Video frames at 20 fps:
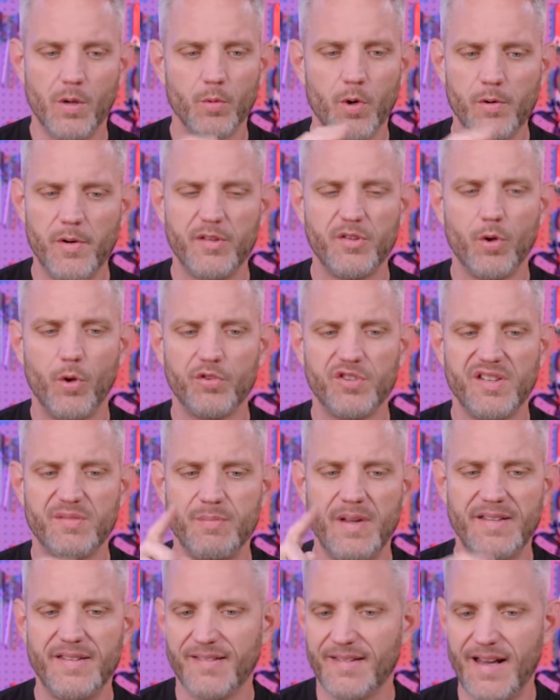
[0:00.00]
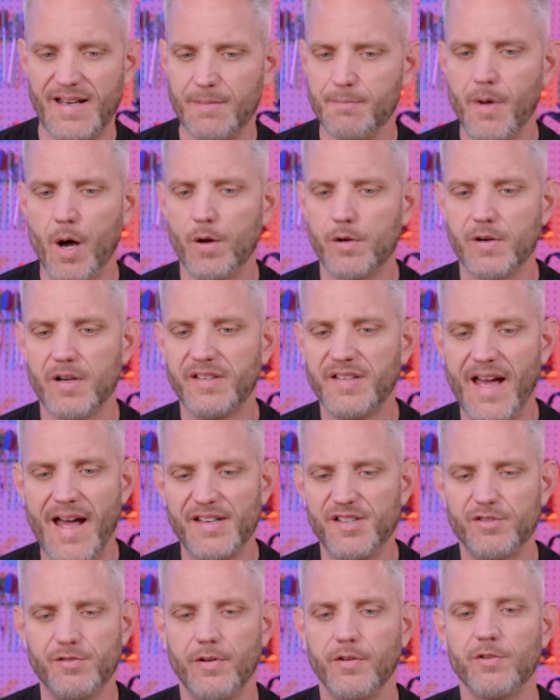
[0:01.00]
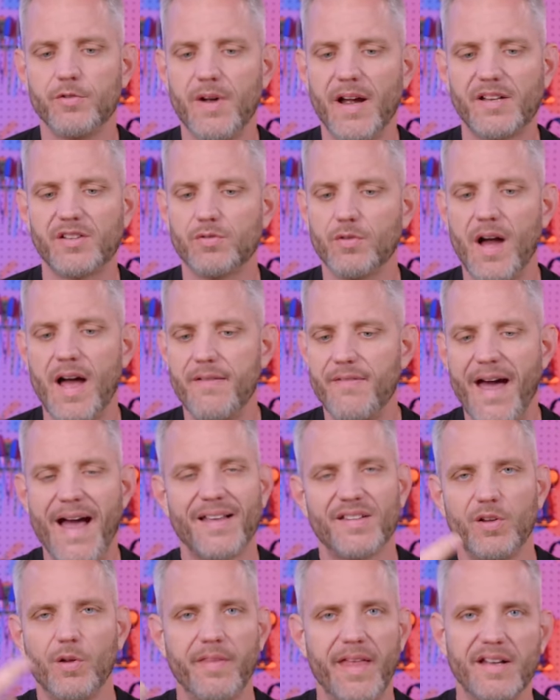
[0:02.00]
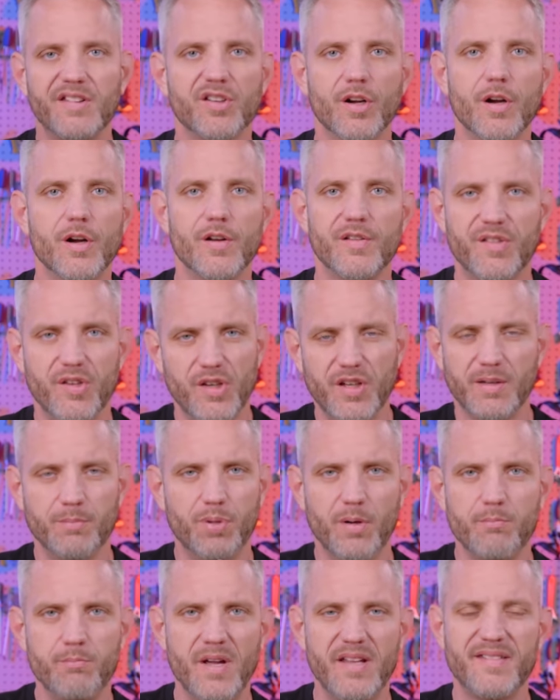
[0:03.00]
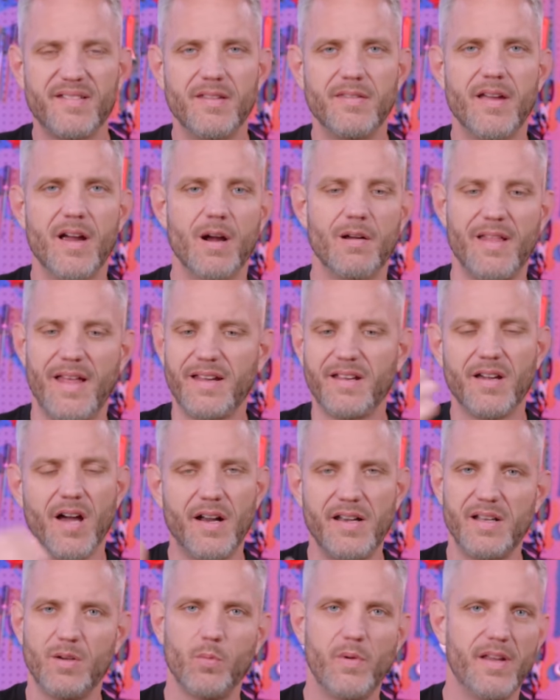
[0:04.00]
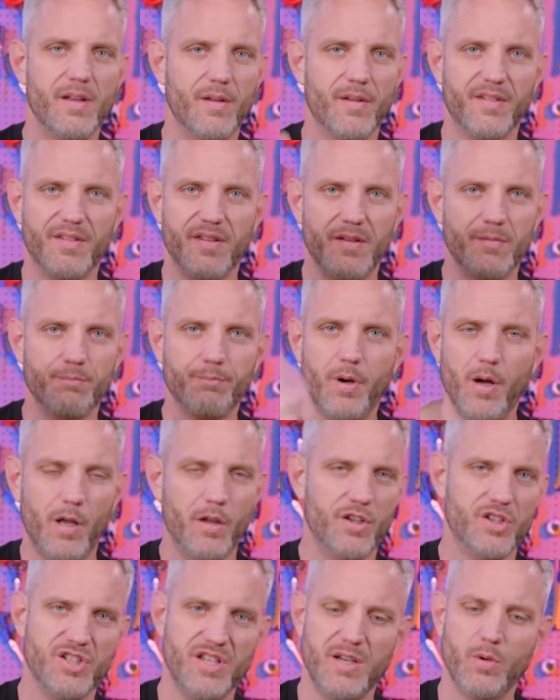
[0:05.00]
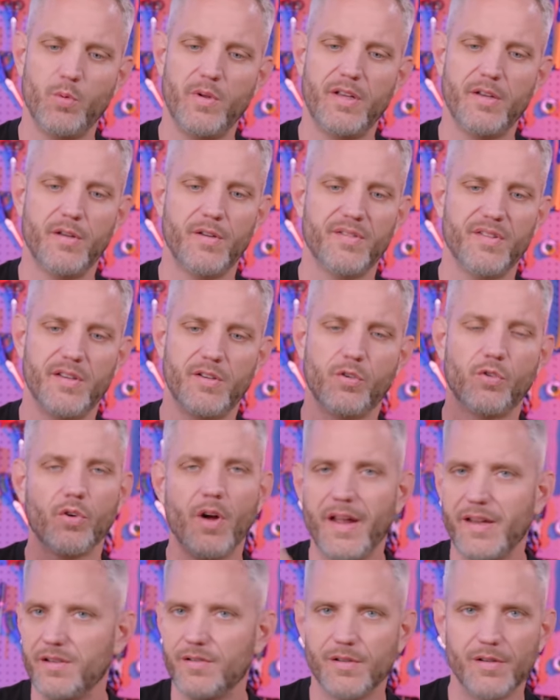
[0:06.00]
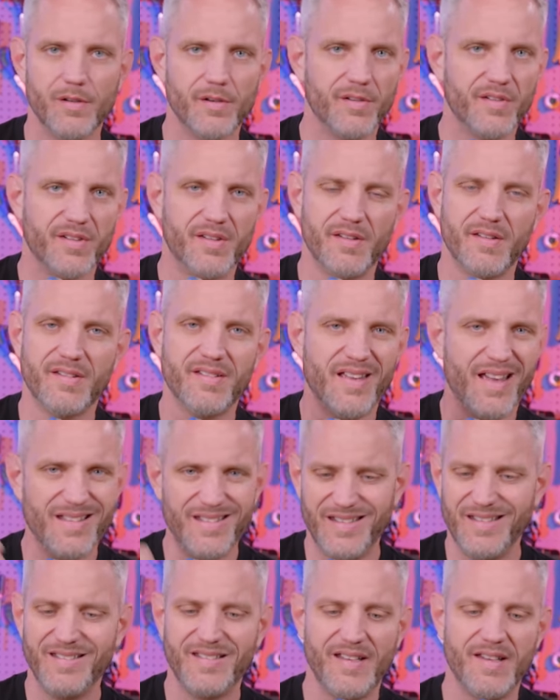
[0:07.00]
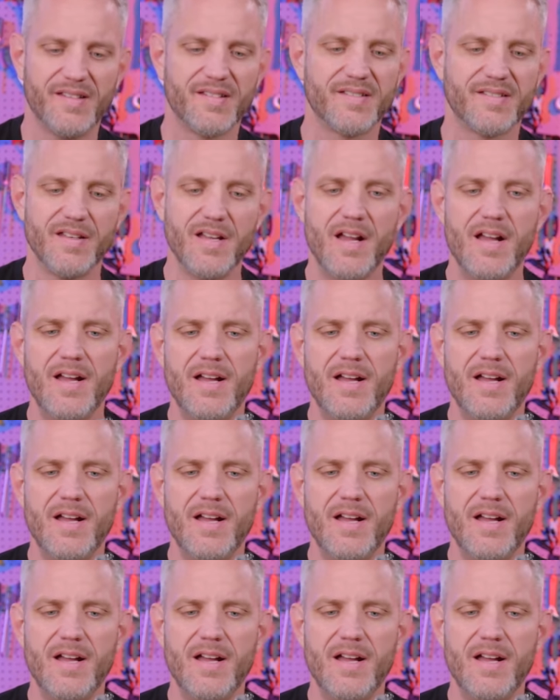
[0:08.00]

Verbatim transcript: A rotary tool just means it's got a motor attached to a direct drive axle that turns and you can put bits in there like cutting wheels and polishing wheels and grinders and sanding discs.